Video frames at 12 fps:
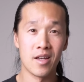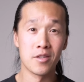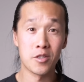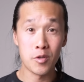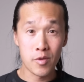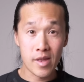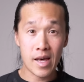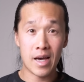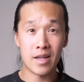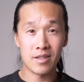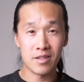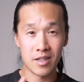to
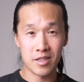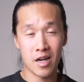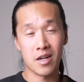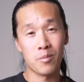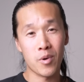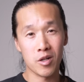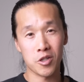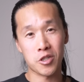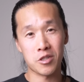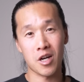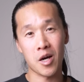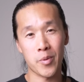that katana polishing
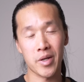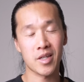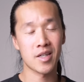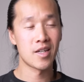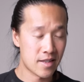topic.